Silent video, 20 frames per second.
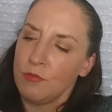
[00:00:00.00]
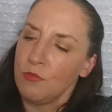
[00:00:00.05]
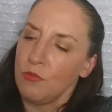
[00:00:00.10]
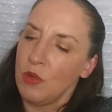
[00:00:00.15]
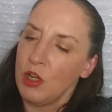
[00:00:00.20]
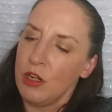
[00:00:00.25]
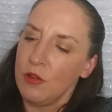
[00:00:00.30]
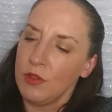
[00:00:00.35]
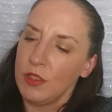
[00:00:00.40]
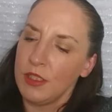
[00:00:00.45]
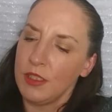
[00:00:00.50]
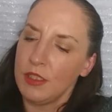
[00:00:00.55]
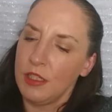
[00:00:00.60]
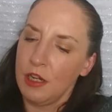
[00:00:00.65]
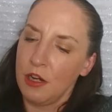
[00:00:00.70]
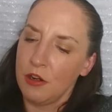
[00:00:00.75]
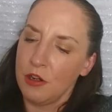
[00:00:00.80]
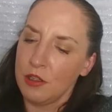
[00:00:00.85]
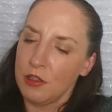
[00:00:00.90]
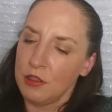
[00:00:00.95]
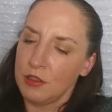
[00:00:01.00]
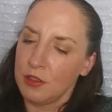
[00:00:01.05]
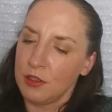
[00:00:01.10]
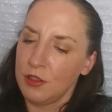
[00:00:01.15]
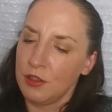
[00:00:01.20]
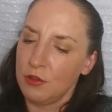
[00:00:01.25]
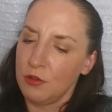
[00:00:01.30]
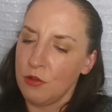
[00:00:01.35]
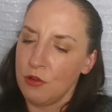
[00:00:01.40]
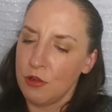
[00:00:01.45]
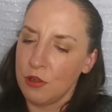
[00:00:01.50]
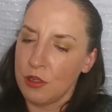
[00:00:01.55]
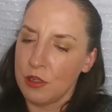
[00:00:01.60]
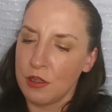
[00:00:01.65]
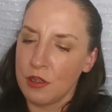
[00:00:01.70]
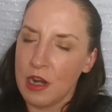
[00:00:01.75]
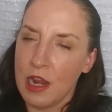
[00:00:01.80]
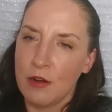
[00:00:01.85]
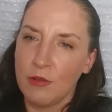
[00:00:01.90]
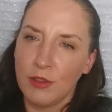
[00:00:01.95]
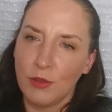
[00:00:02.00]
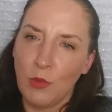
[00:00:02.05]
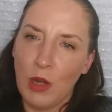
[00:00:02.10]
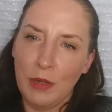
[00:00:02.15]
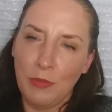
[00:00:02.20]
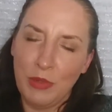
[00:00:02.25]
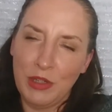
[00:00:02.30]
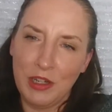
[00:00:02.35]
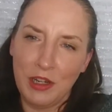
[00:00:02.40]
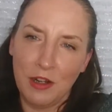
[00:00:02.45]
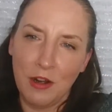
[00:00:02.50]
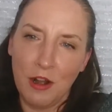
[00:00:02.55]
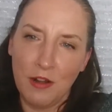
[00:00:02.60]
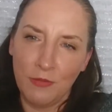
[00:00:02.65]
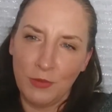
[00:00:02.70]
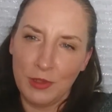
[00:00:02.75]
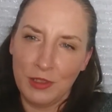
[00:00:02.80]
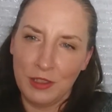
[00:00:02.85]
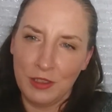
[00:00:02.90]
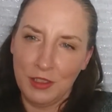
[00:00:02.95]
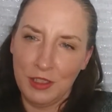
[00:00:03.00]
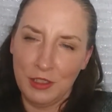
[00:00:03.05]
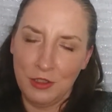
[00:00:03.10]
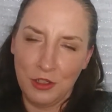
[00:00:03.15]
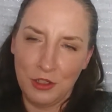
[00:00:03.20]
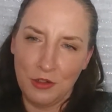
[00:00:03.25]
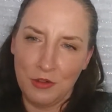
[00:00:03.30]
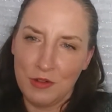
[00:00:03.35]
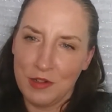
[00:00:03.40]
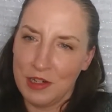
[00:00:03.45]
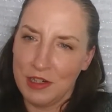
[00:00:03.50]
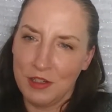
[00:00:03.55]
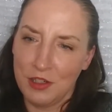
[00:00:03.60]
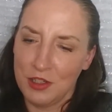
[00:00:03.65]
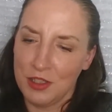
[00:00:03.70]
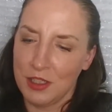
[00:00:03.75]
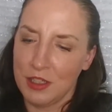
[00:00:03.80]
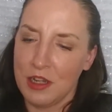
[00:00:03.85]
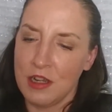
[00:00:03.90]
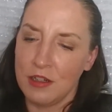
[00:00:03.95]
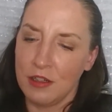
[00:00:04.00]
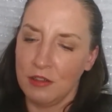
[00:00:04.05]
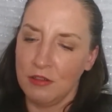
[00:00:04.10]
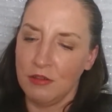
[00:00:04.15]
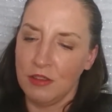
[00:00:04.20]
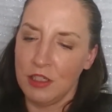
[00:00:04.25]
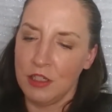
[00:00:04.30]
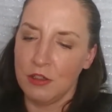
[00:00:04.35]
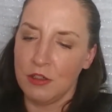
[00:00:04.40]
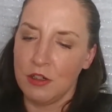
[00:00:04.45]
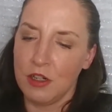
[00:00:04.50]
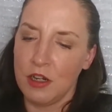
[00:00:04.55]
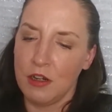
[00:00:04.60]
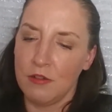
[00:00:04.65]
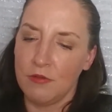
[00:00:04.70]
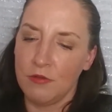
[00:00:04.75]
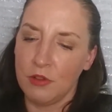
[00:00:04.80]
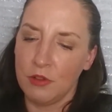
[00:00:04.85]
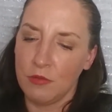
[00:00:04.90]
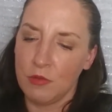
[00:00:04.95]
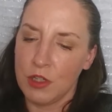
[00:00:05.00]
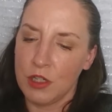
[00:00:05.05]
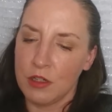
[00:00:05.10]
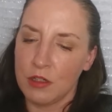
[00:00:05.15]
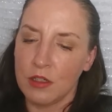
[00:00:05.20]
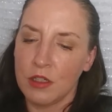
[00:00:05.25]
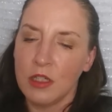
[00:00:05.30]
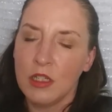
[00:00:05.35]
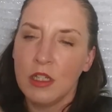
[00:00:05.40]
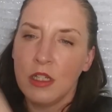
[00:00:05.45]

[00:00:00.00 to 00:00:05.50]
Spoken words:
When I was there in the store, I was wiping it off with the tissue and I just got glitter everywhere.